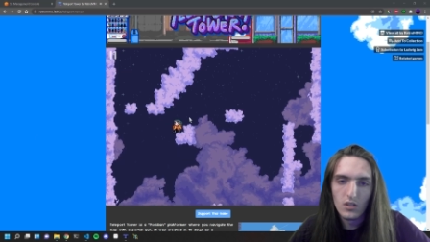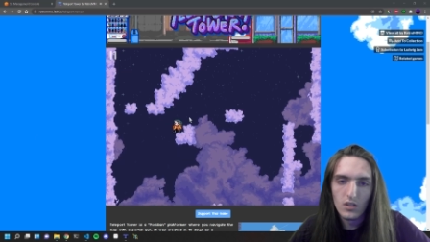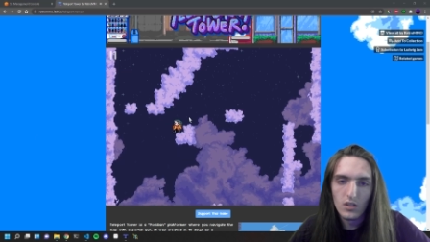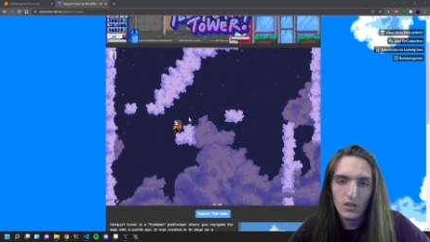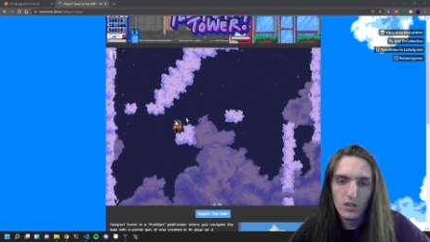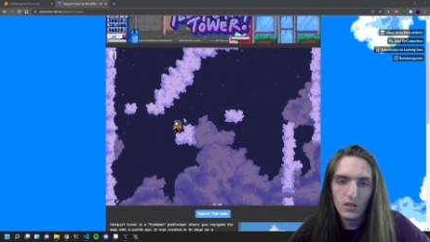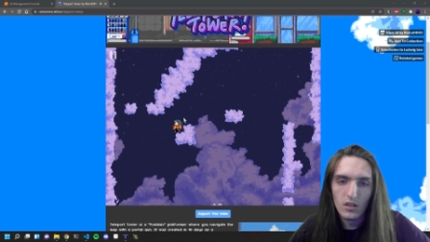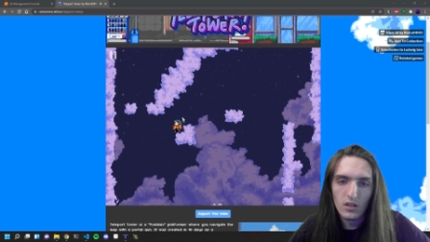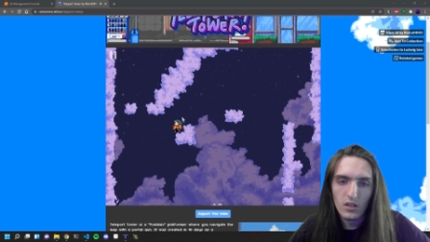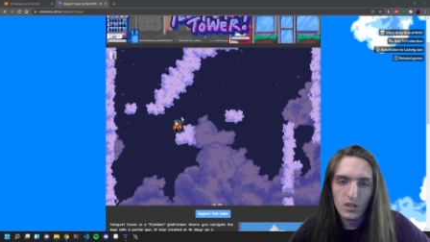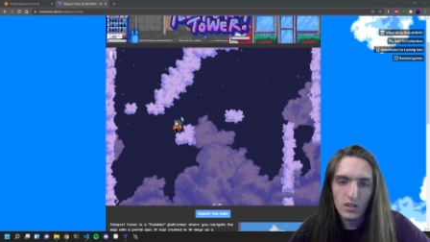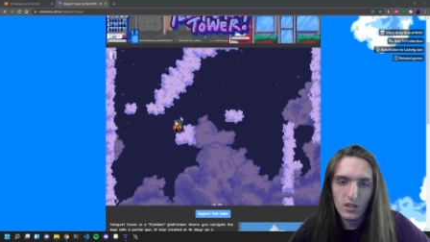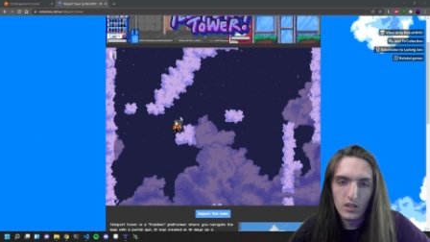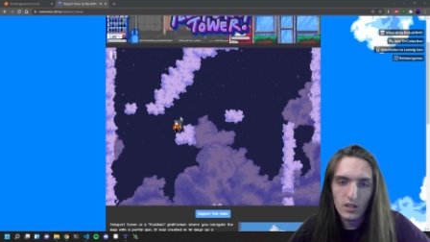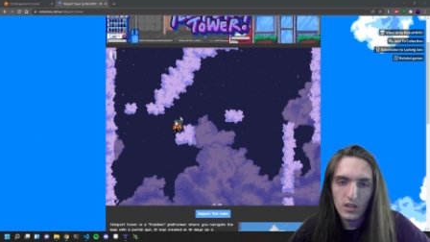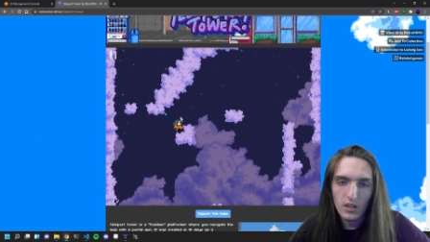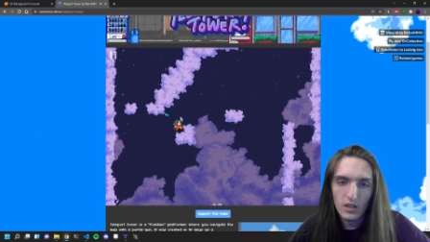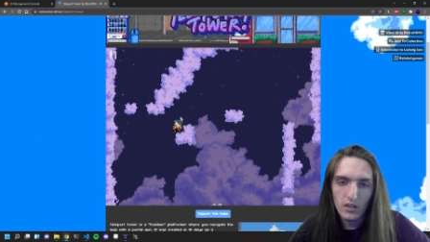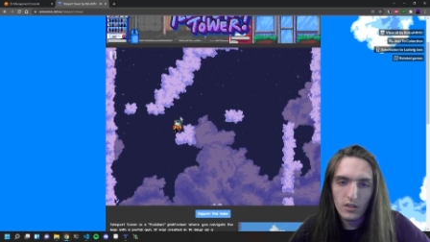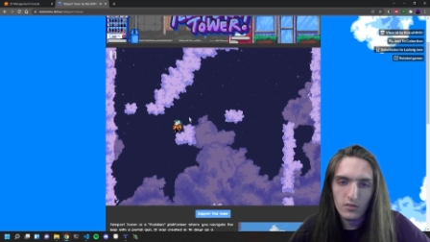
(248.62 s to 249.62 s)

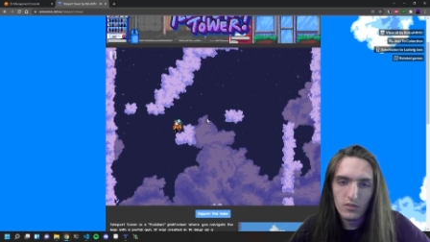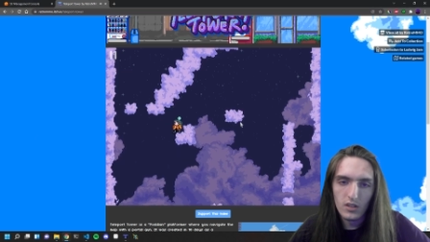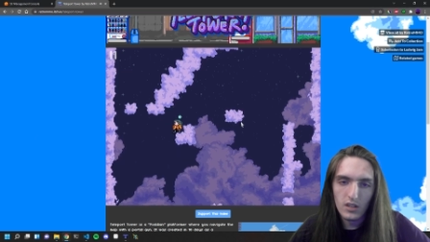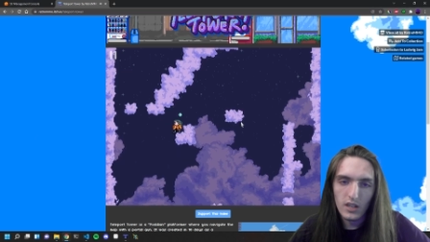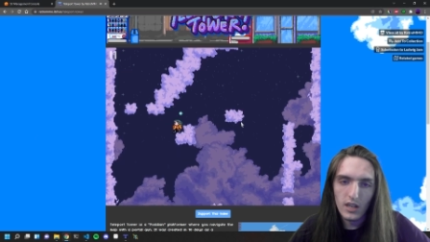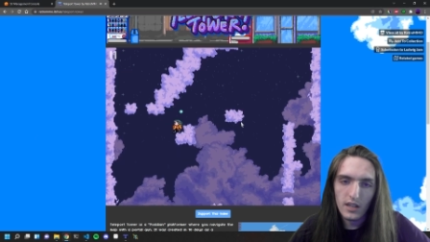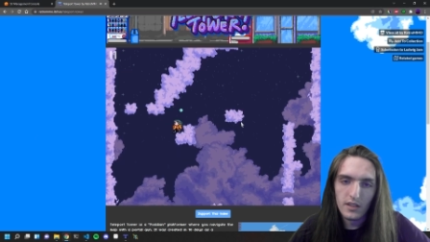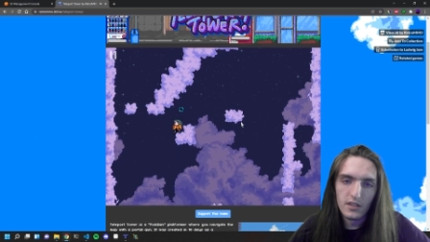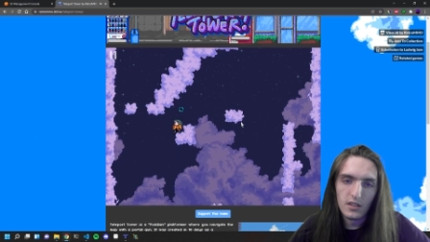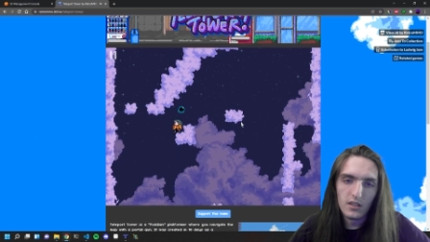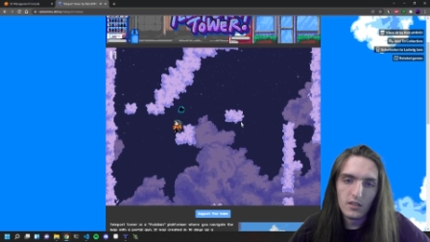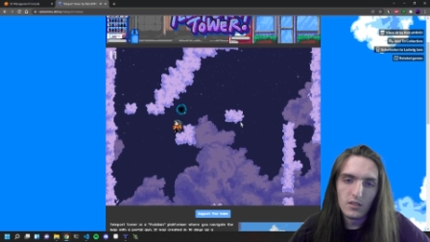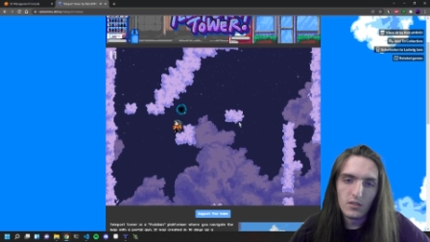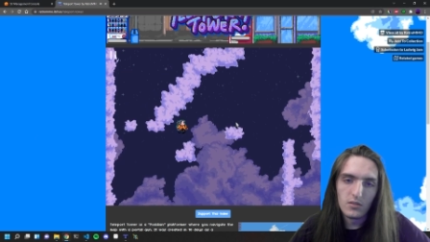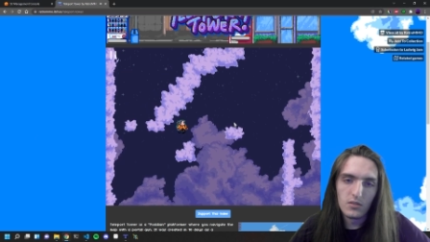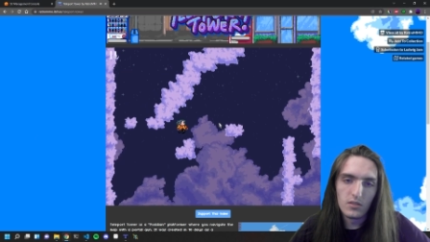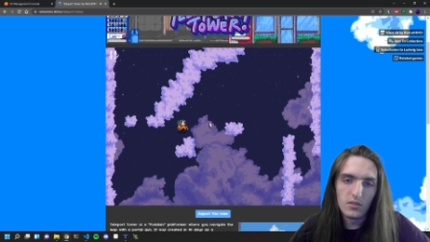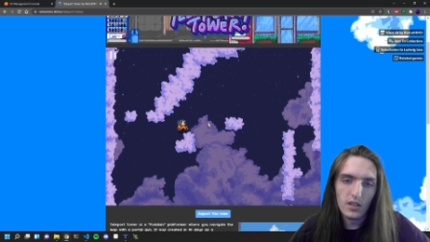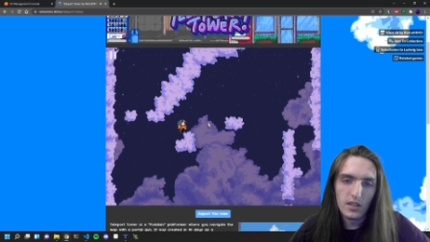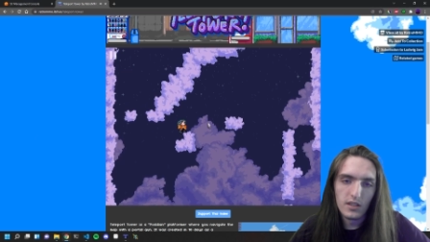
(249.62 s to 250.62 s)
yeah, really, I think
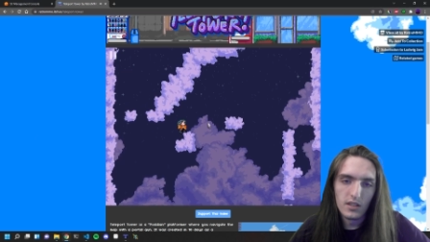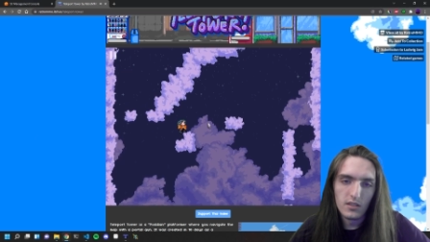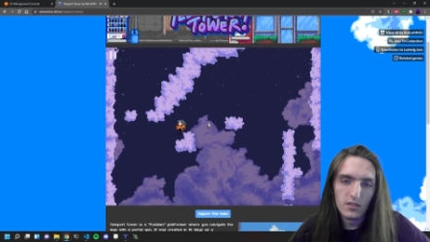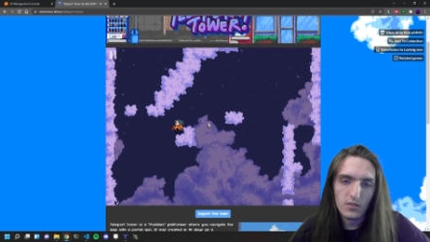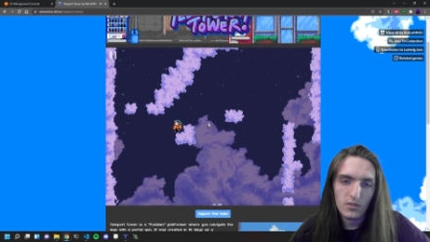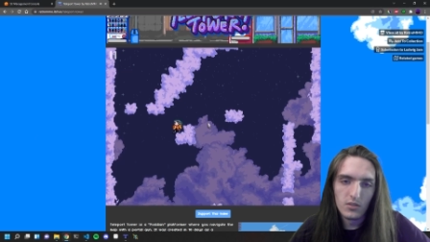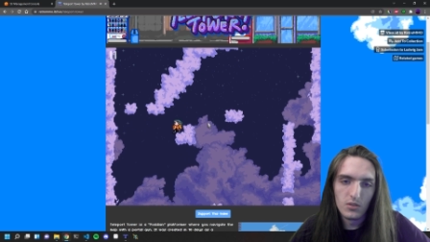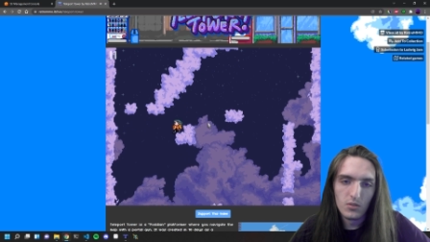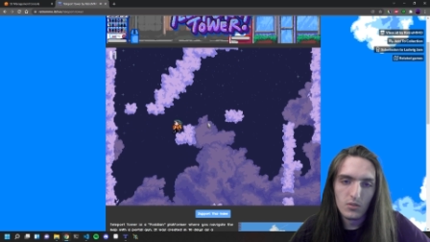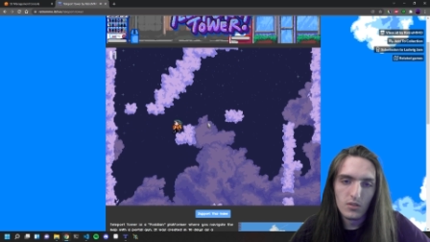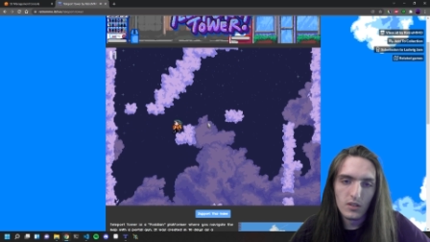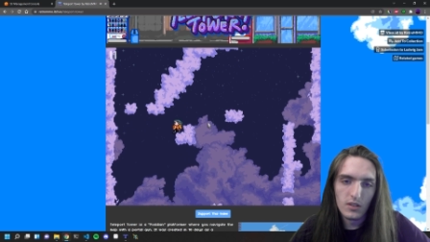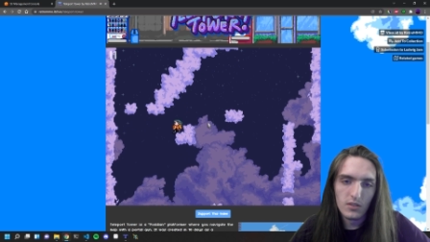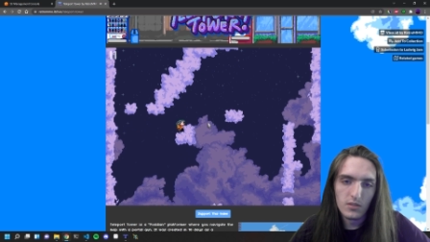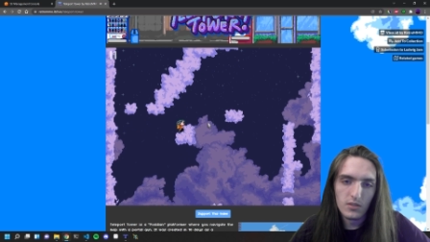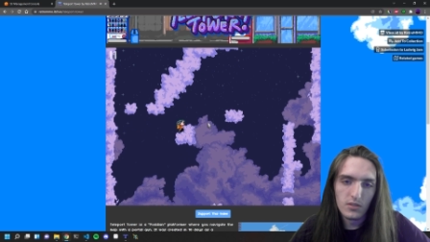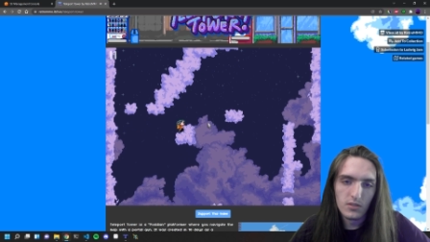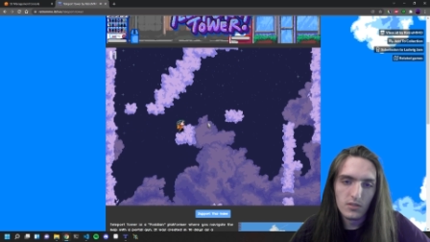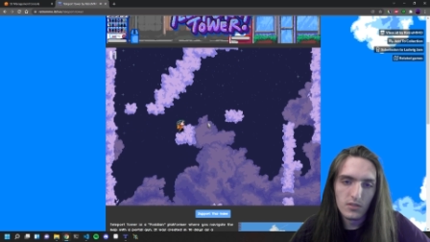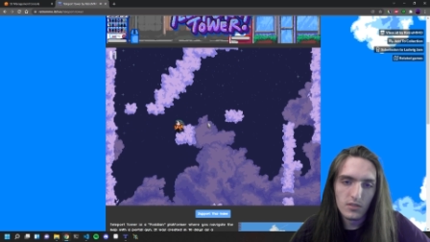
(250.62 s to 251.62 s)
those Newgrounds
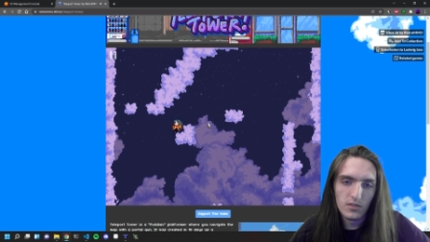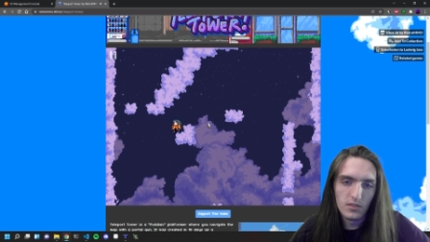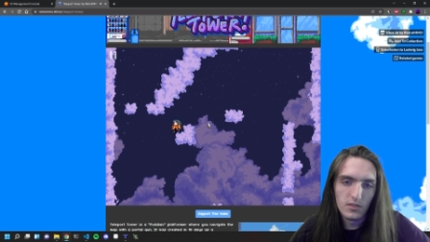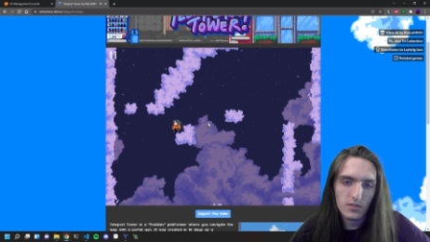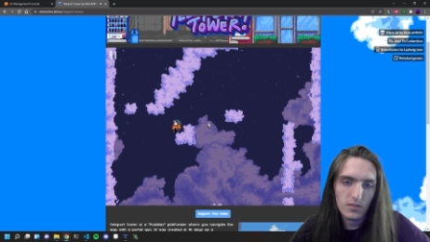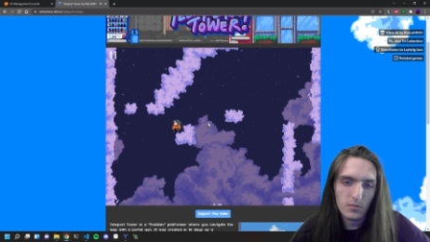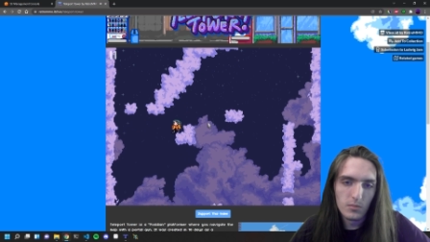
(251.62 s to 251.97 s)
users